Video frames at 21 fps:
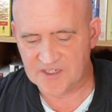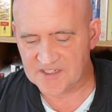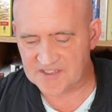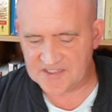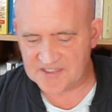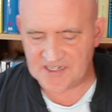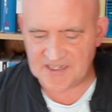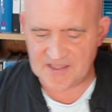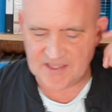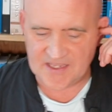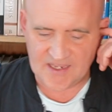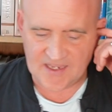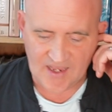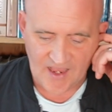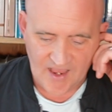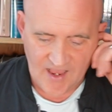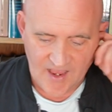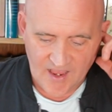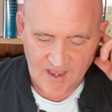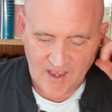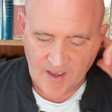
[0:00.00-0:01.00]
we see the
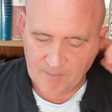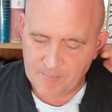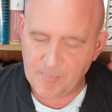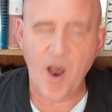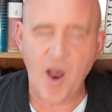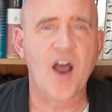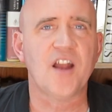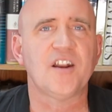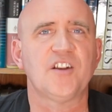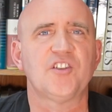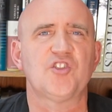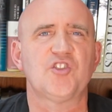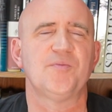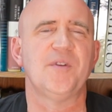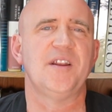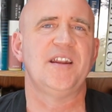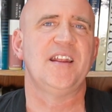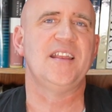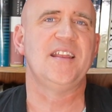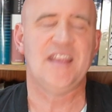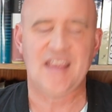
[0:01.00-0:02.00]

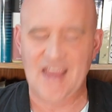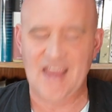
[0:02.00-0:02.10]
punishment in